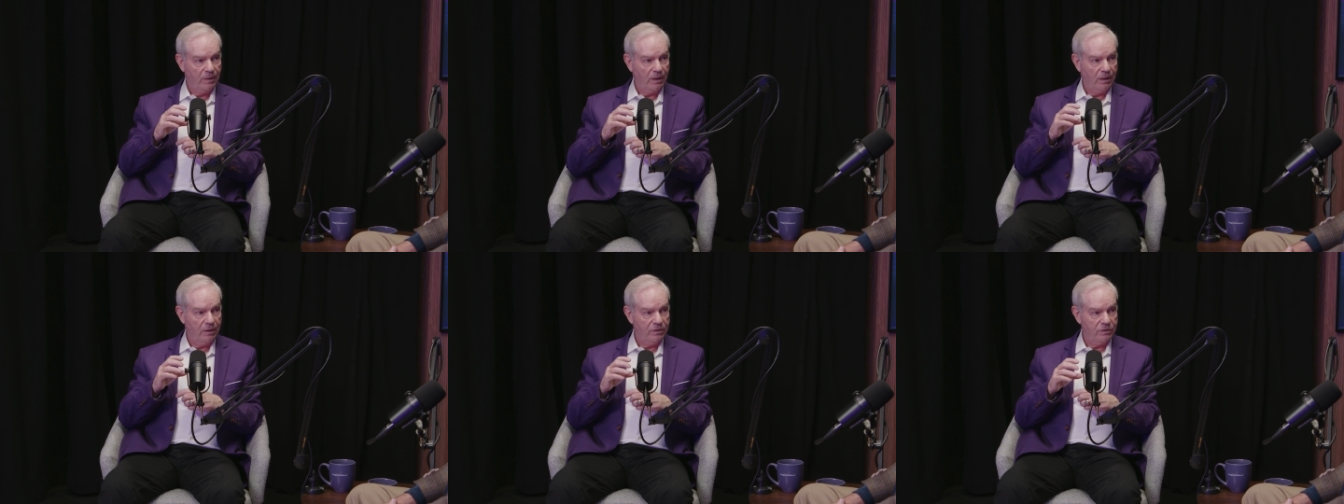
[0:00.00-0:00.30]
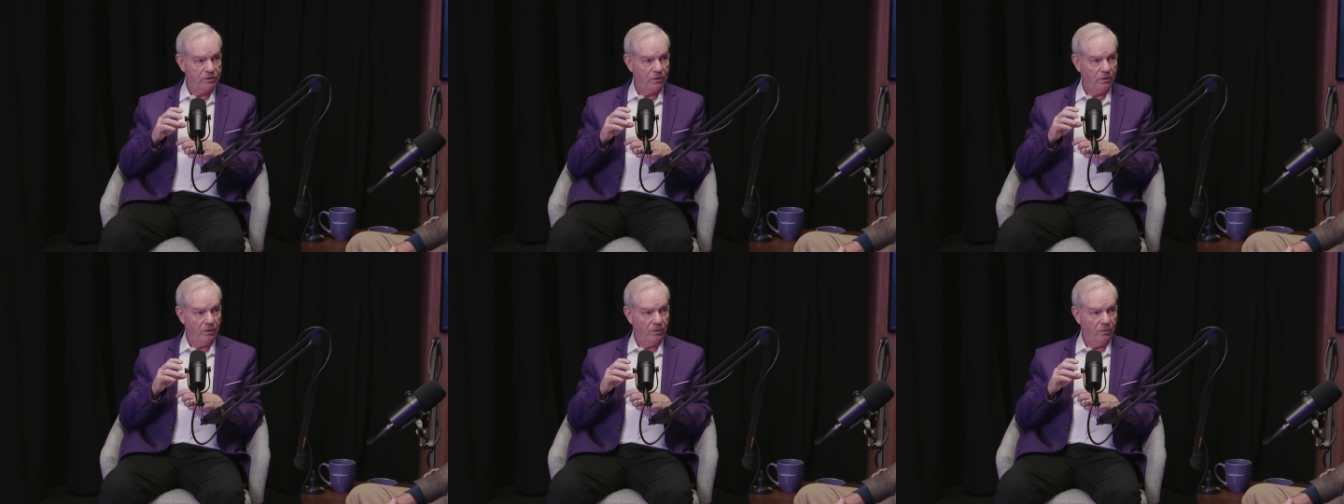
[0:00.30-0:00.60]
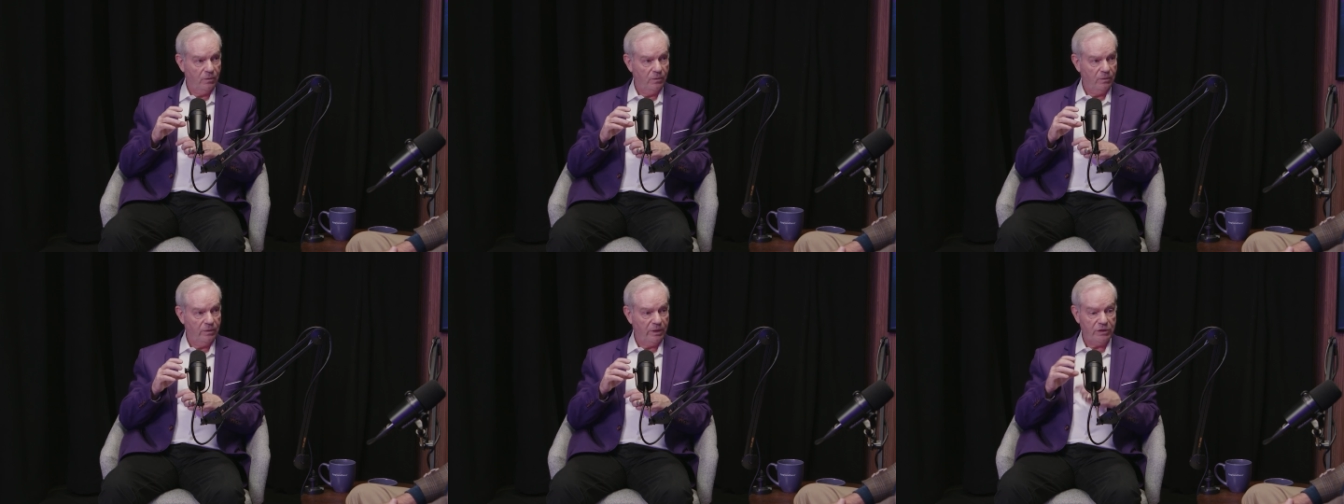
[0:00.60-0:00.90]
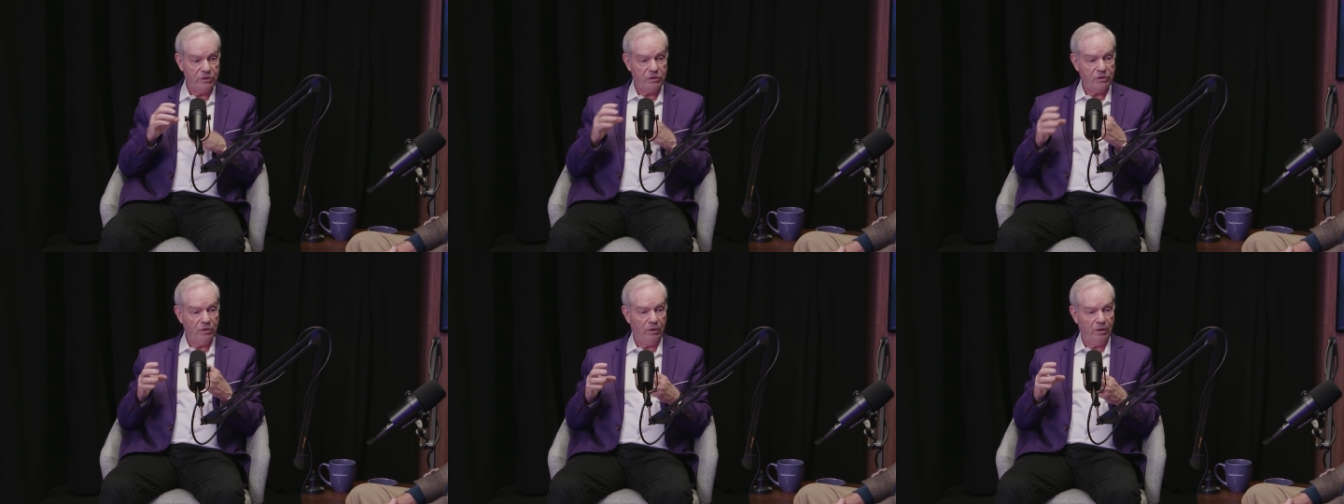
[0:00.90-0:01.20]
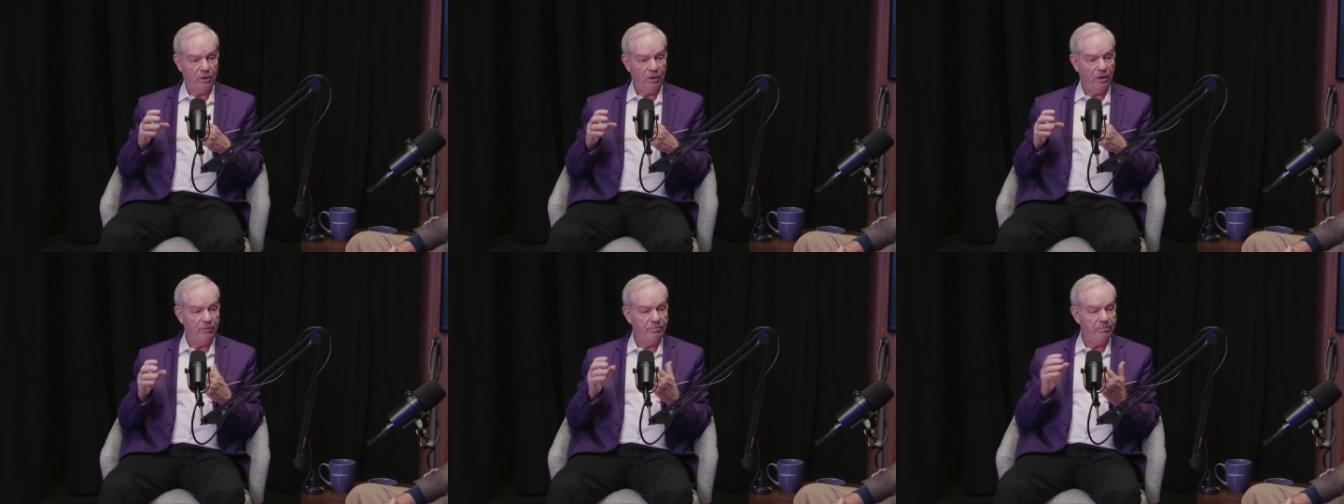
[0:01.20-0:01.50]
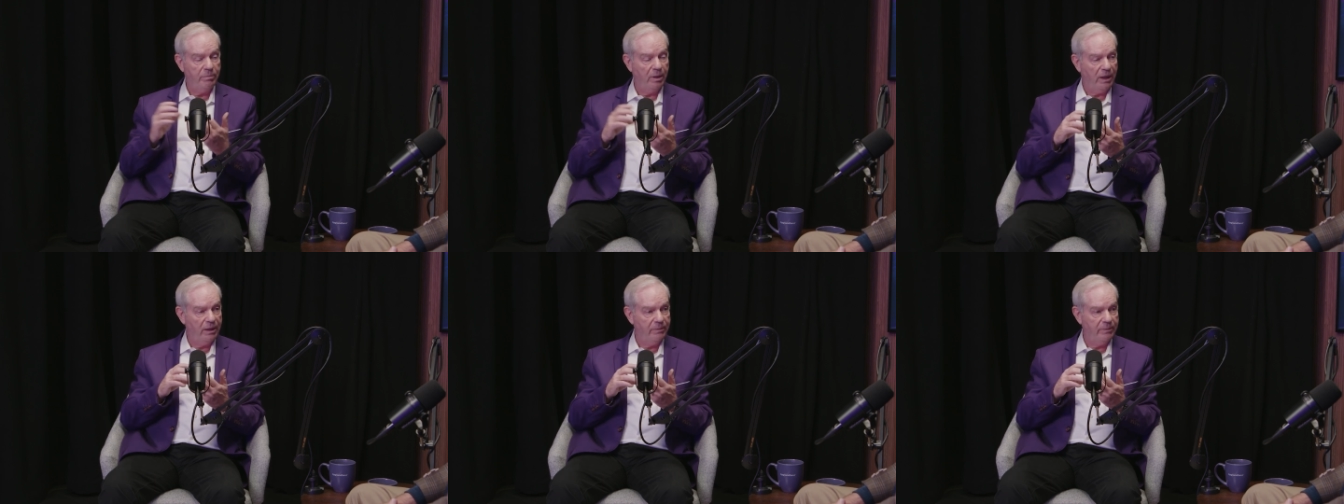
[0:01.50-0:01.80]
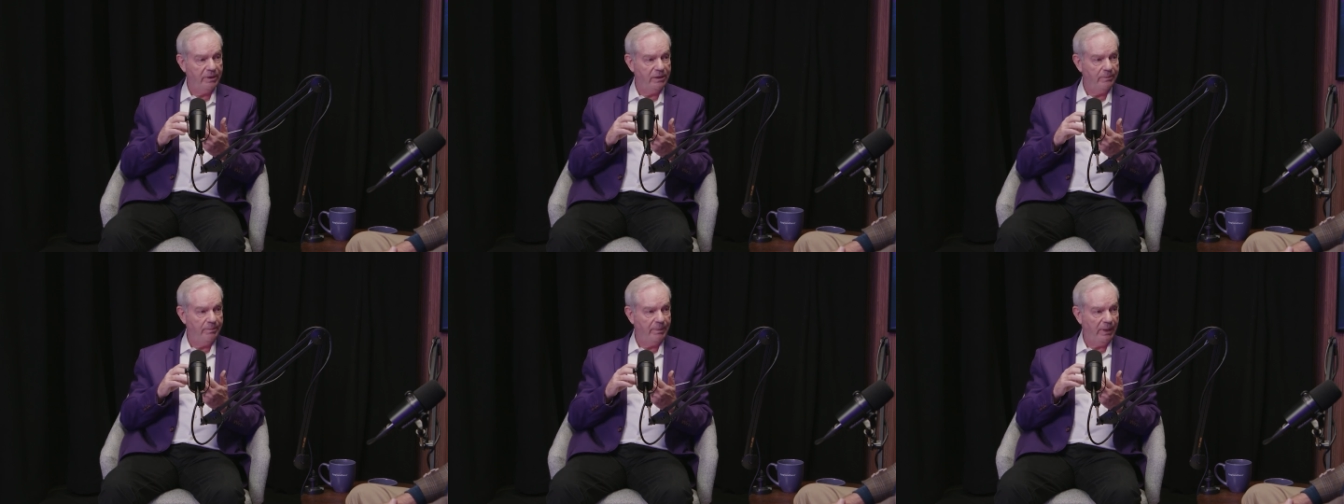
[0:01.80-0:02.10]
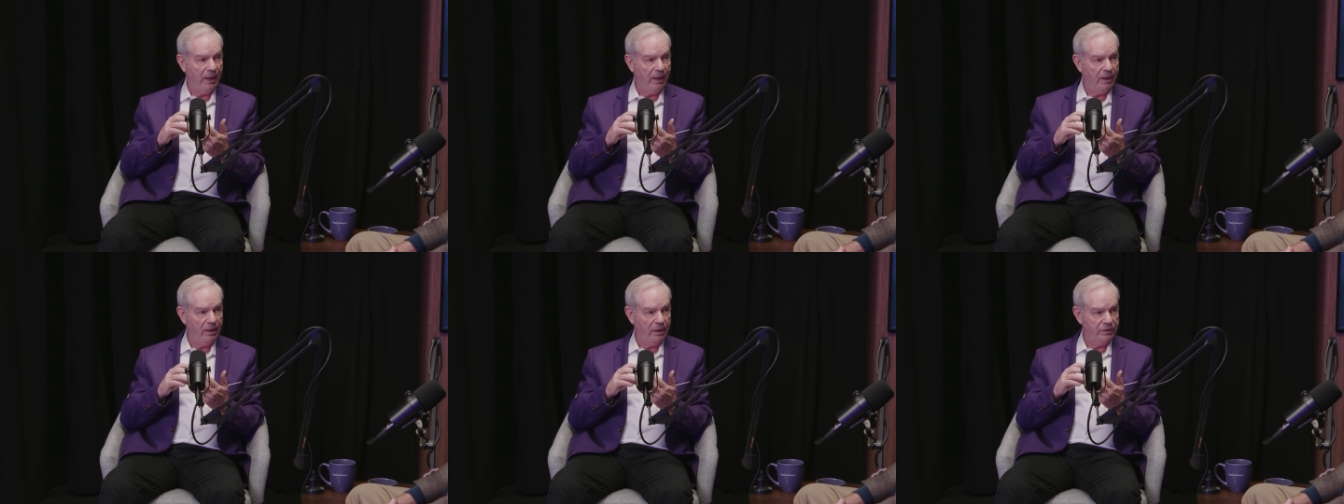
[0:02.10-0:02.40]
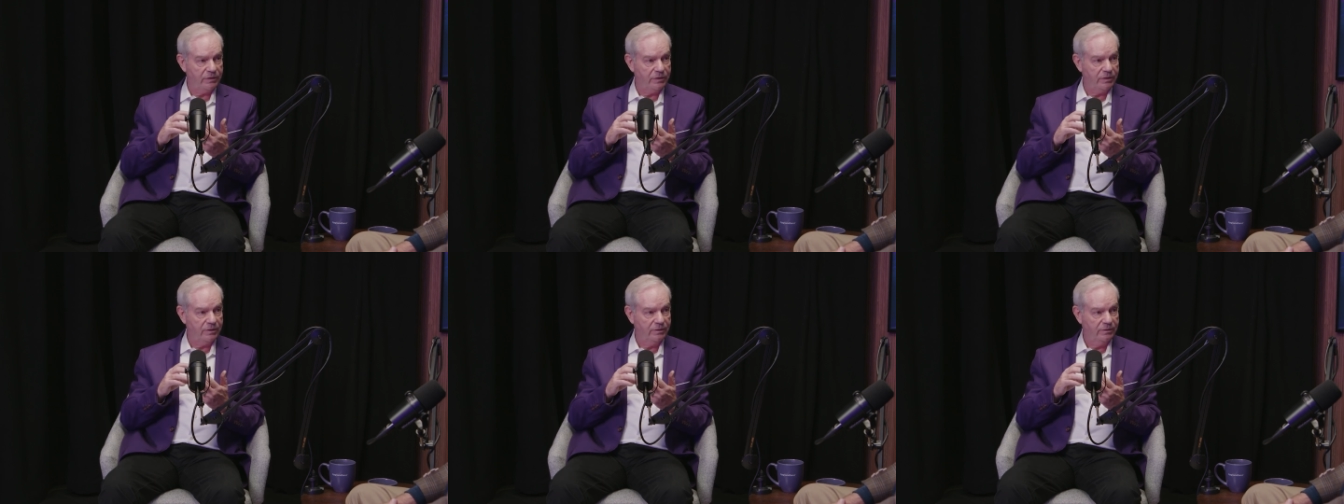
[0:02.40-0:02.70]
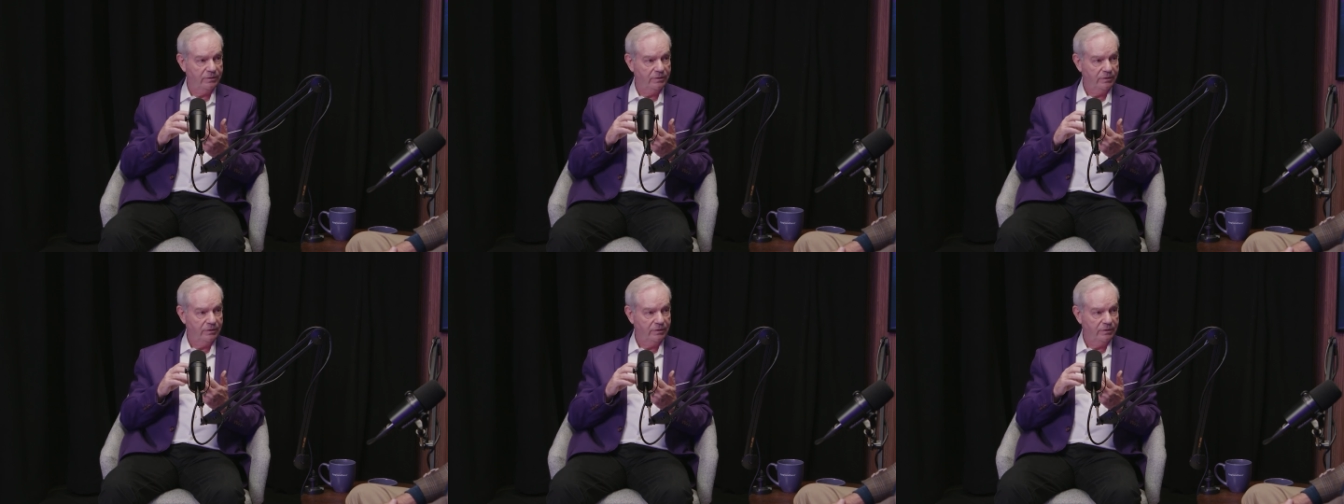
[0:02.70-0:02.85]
And so they started off blaming the pilots,